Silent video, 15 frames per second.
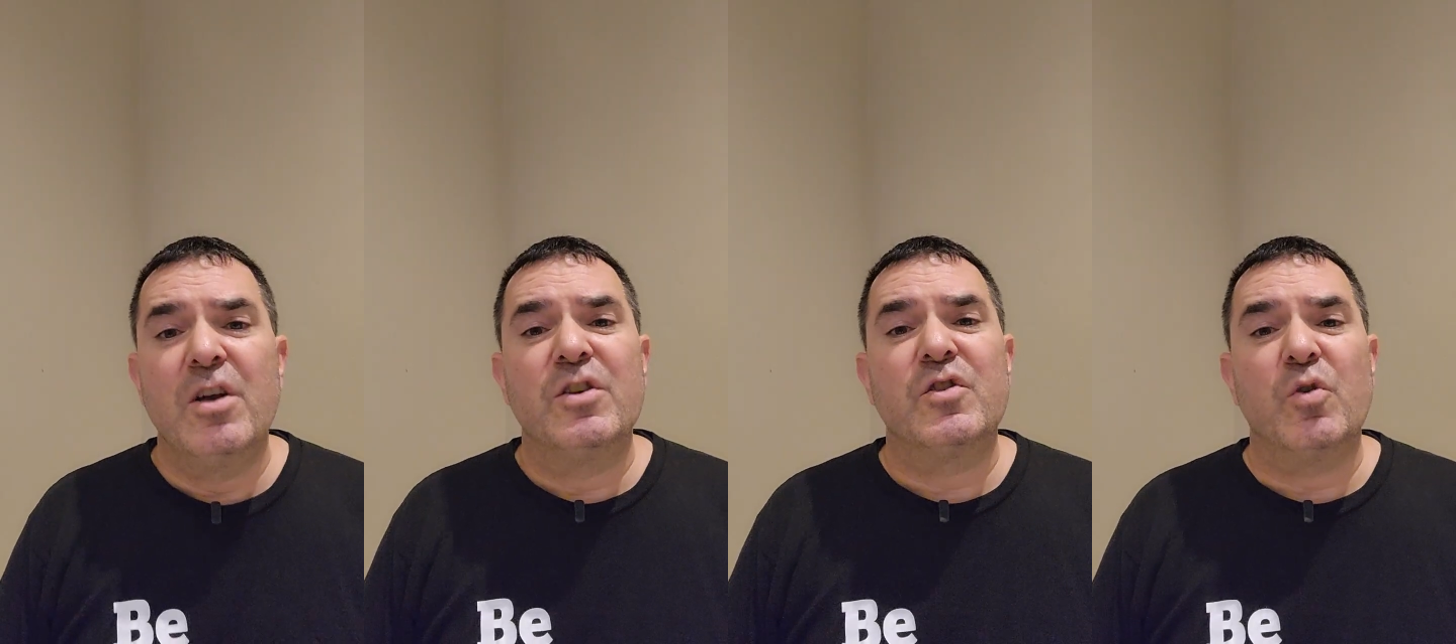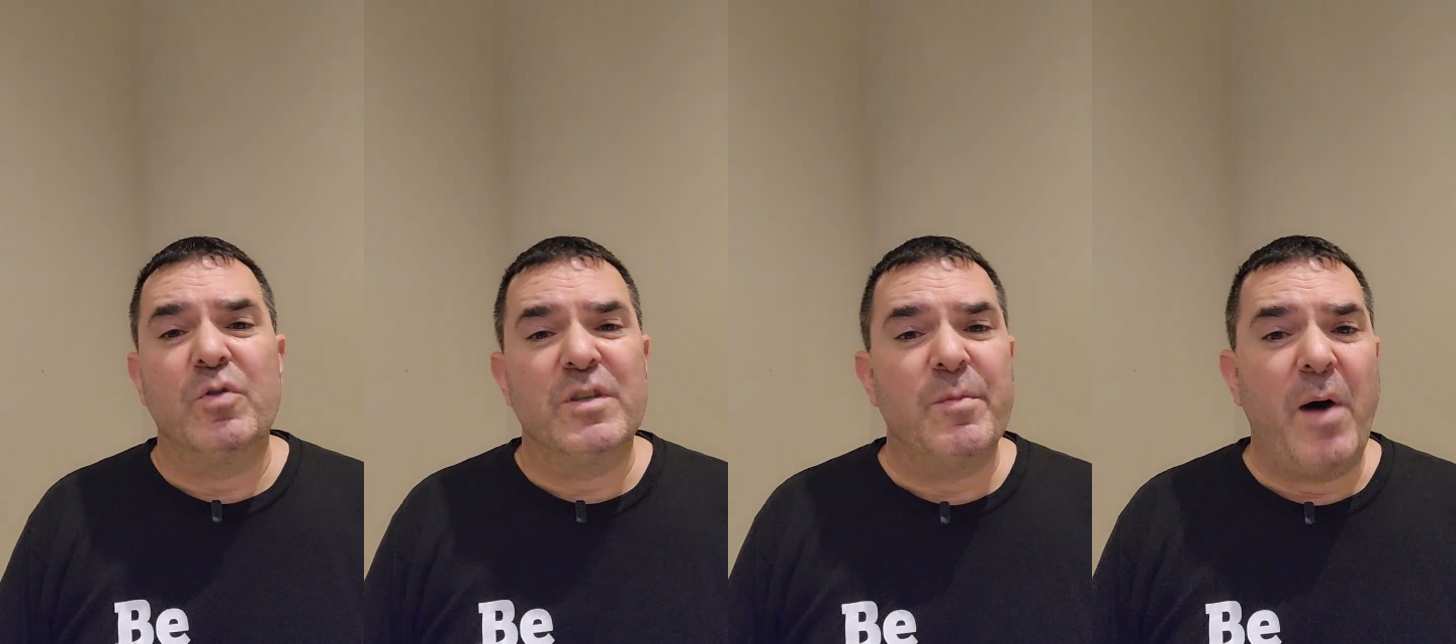
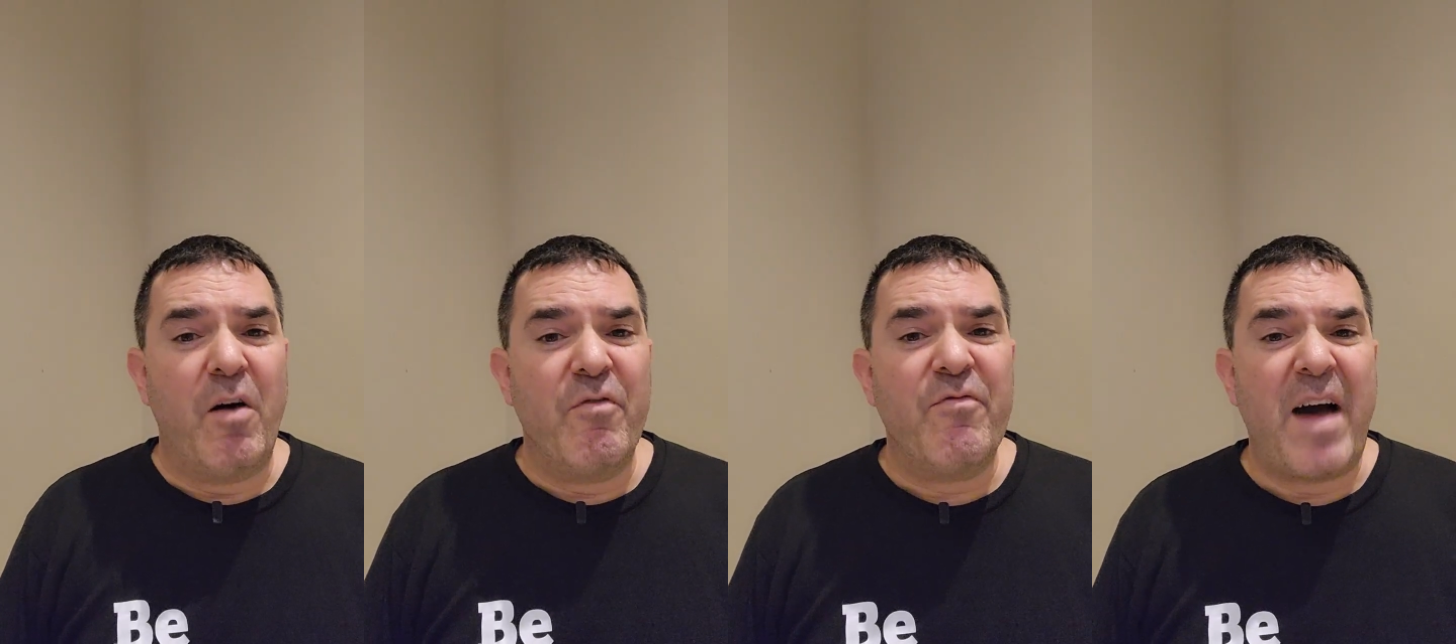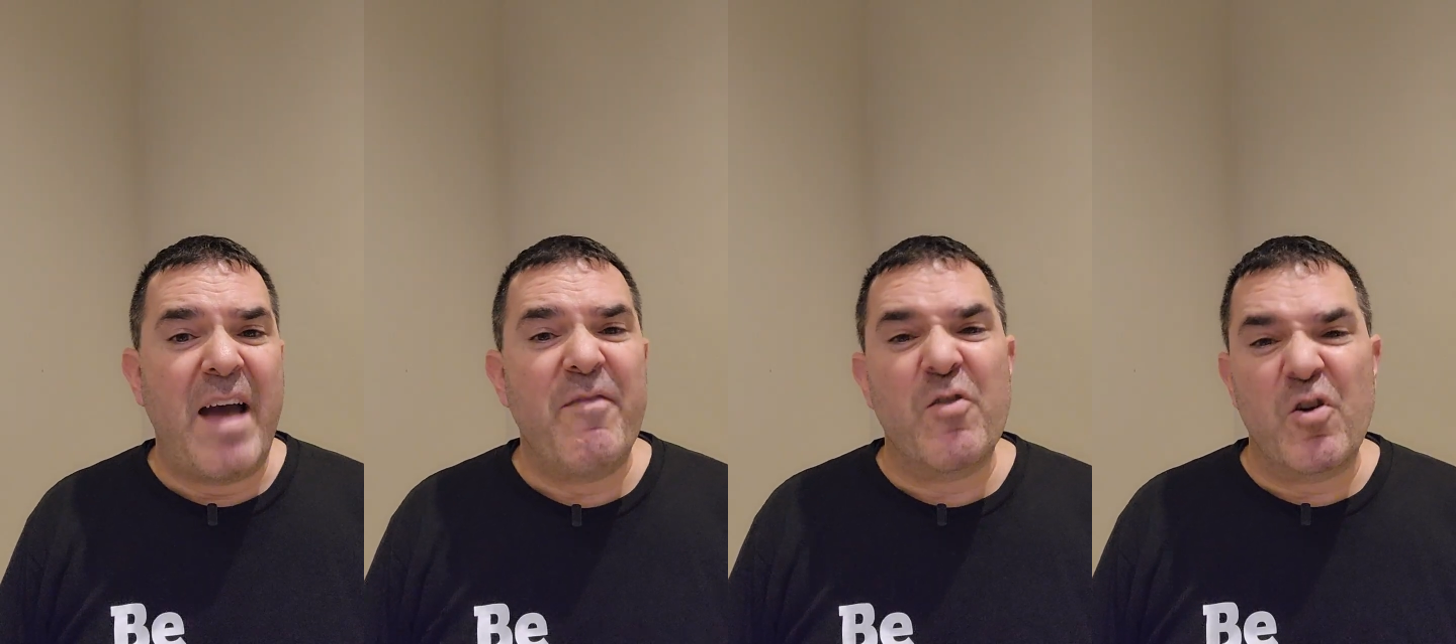So it's about
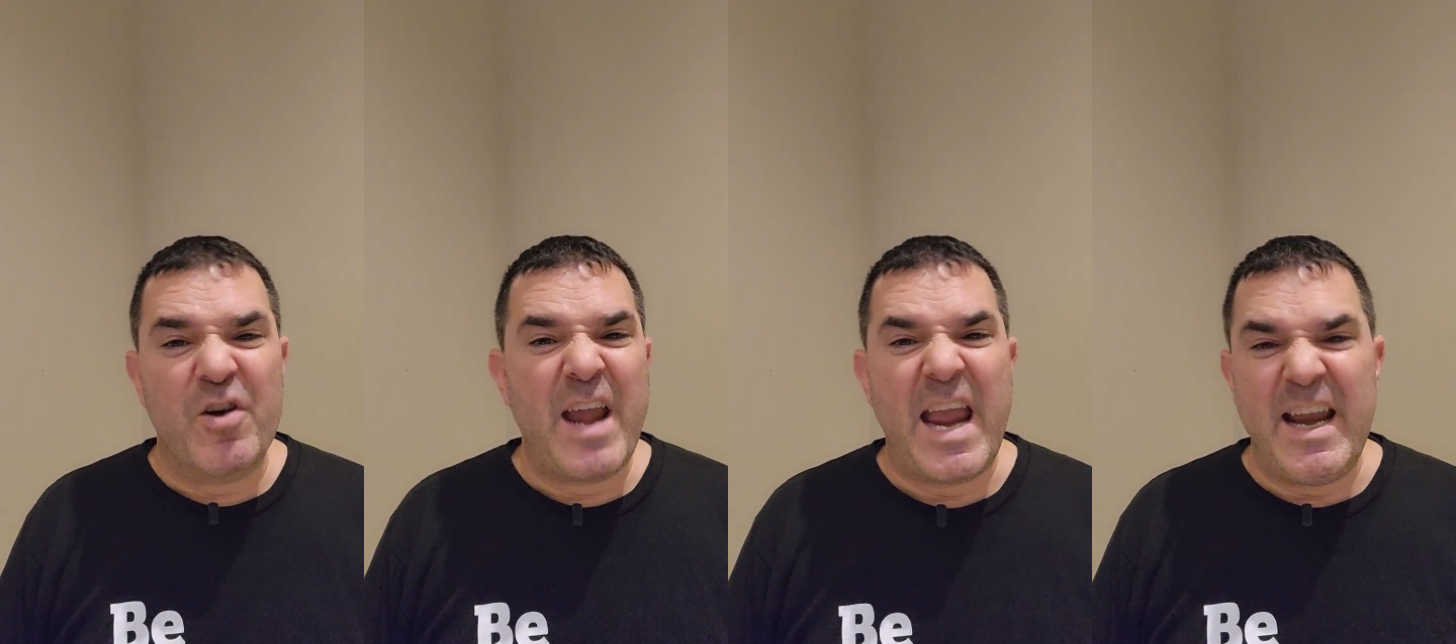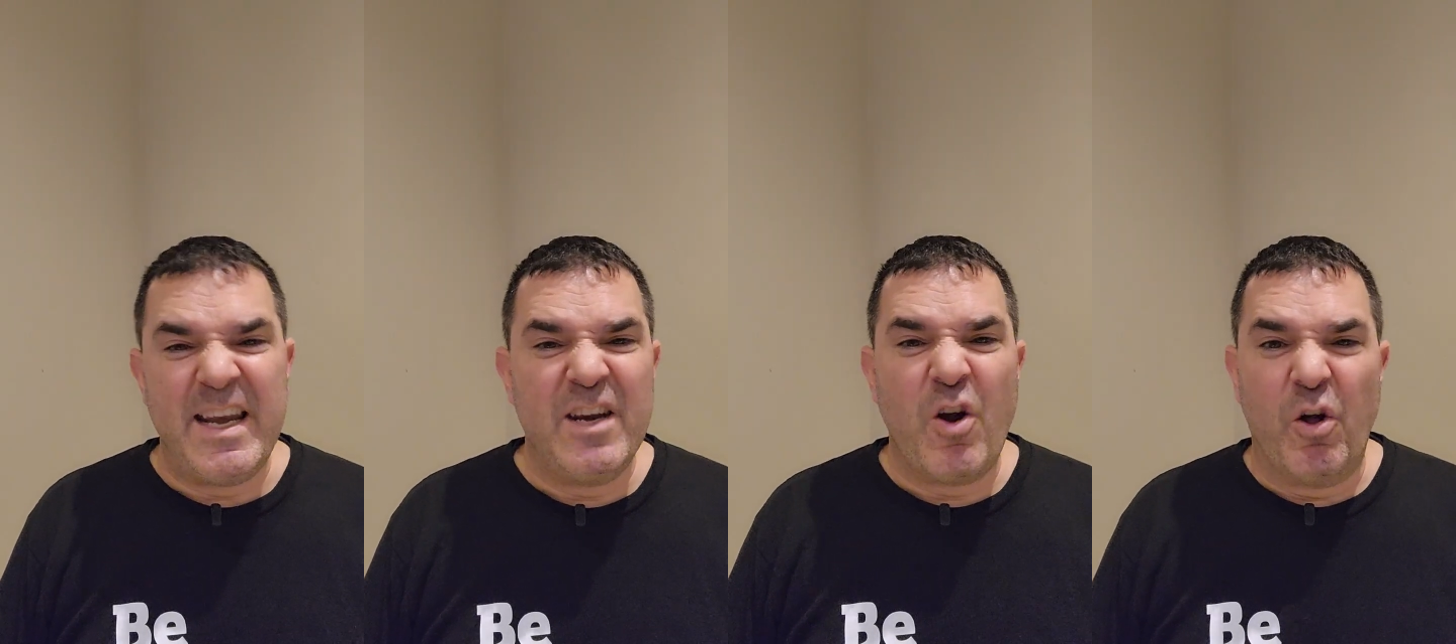
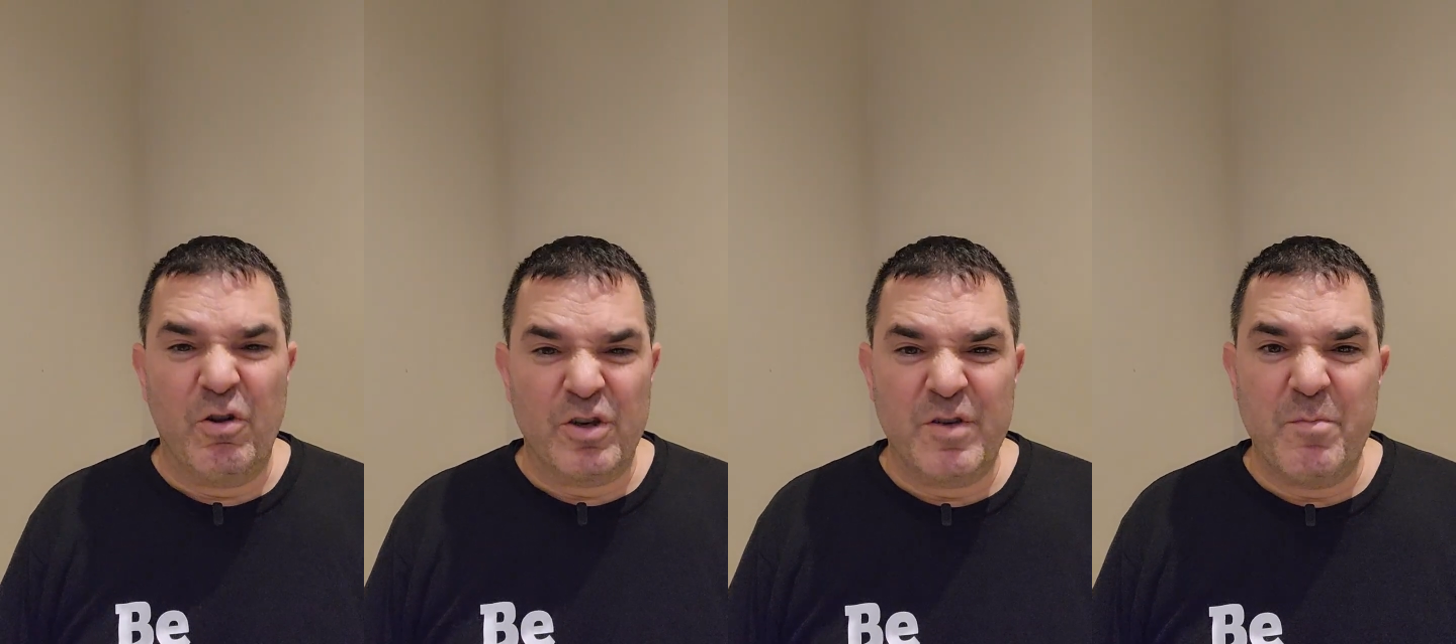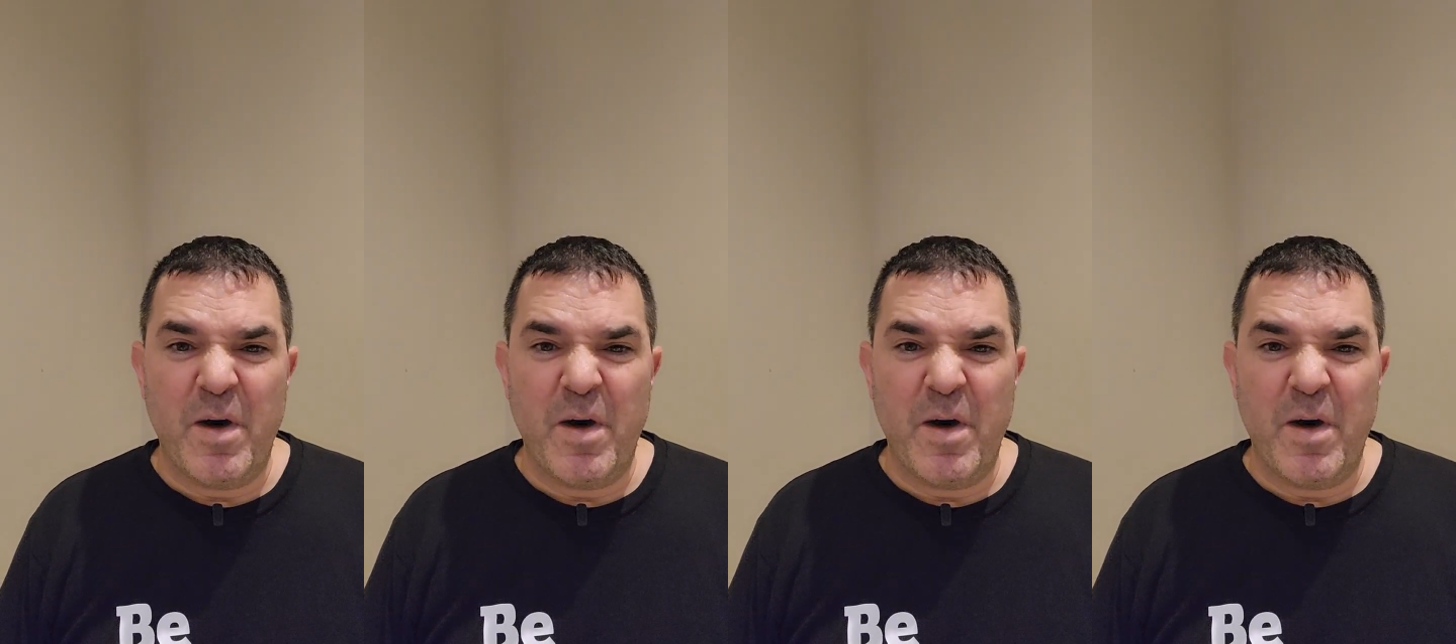$580